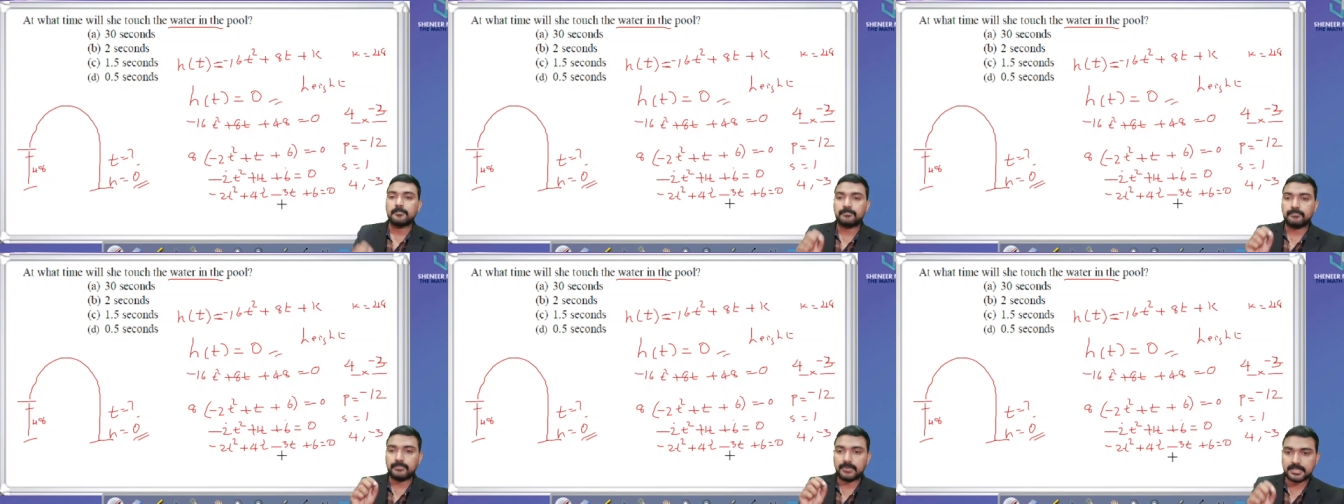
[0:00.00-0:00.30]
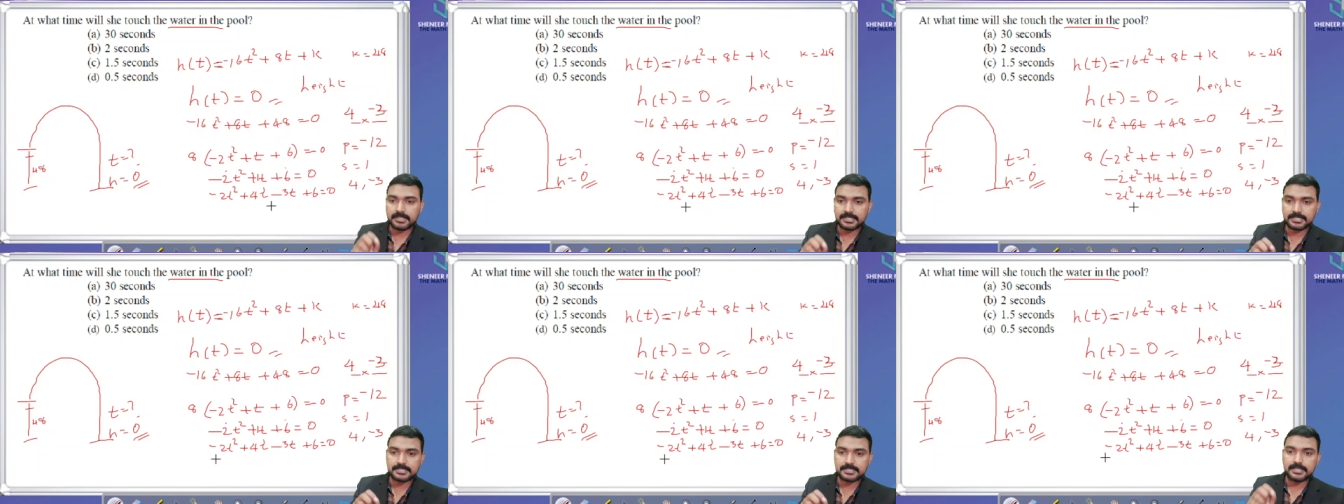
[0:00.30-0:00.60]

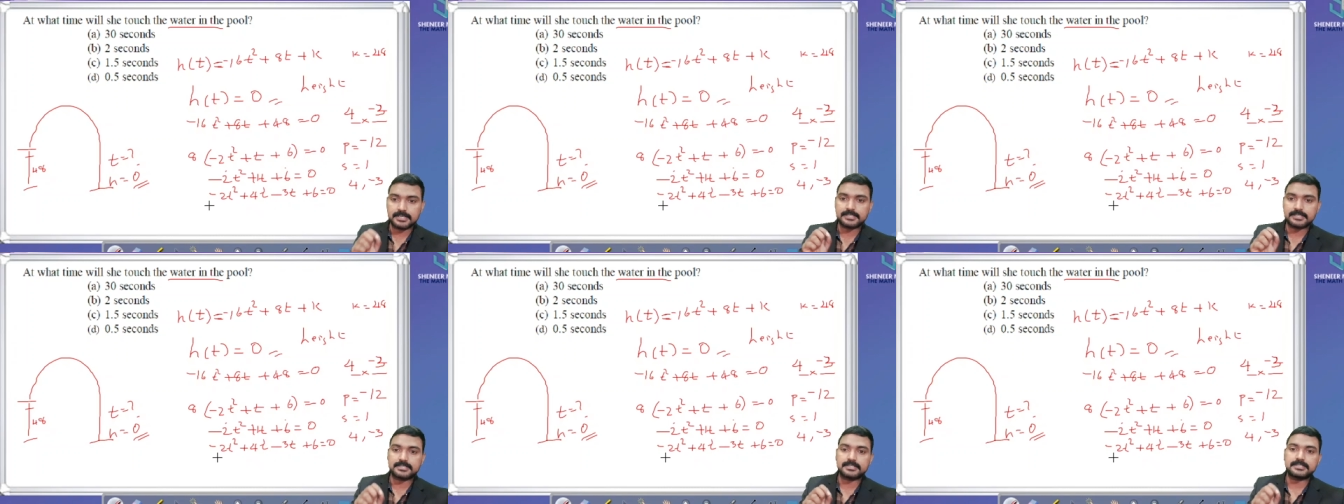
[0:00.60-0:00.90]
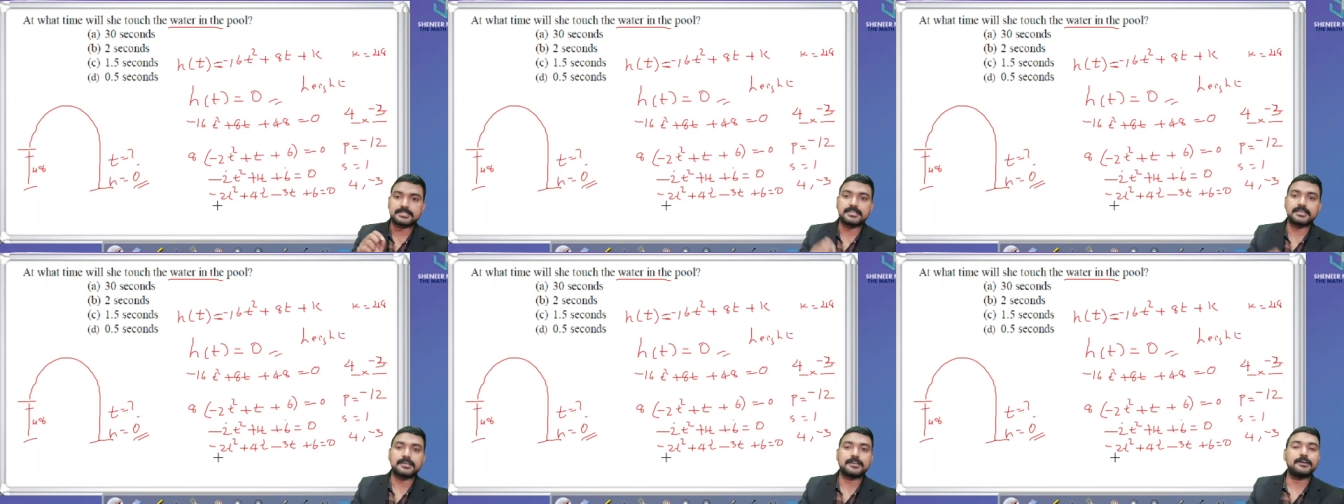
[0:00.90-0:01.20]
plus 6
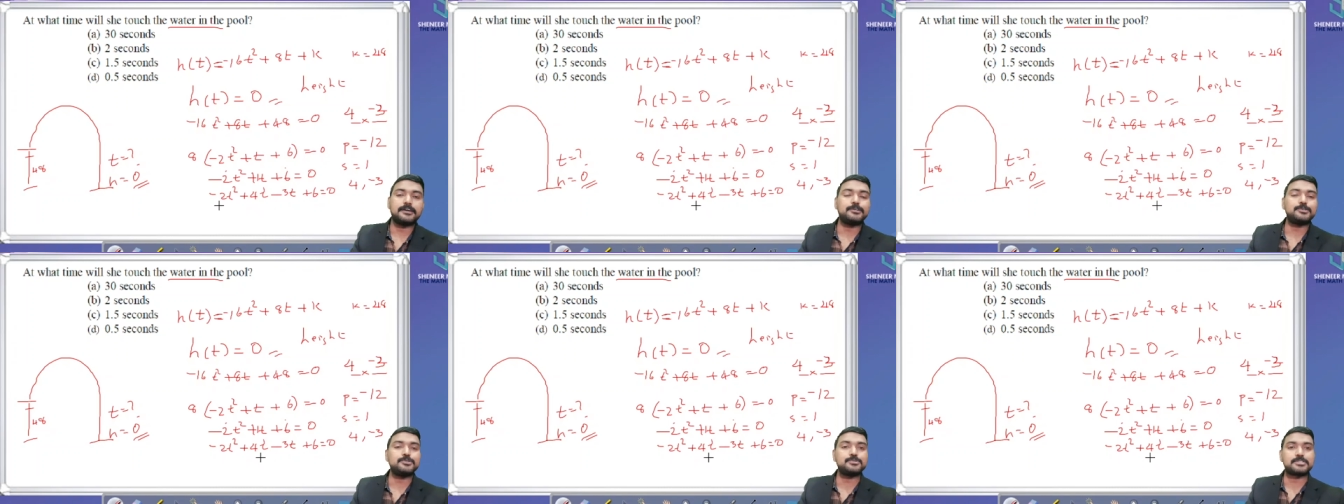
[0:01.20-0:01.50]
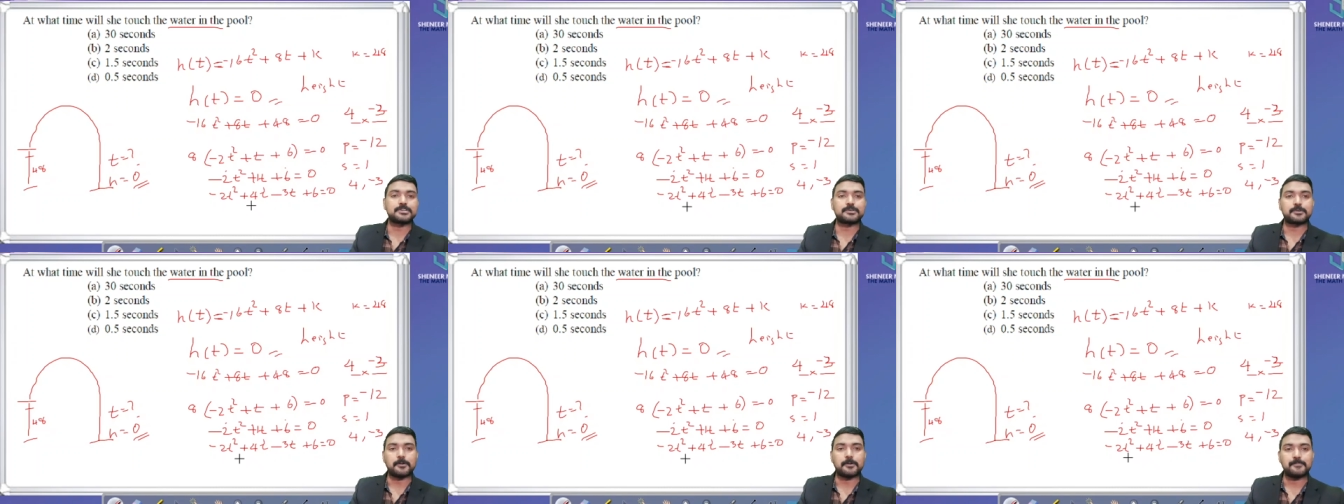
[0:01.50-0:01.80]
is equal to
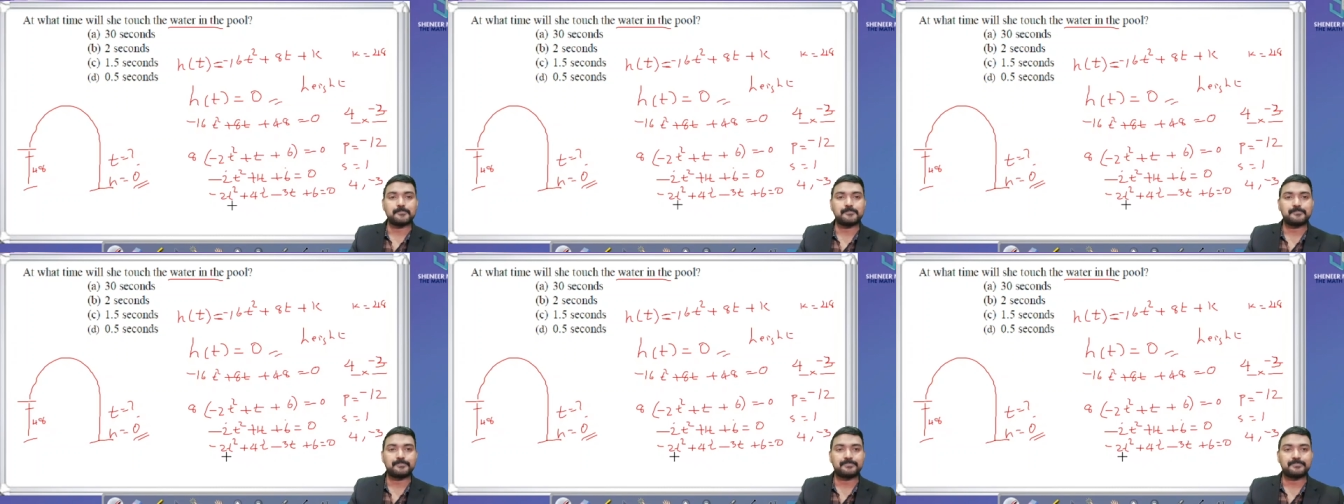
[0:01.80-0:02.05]
0.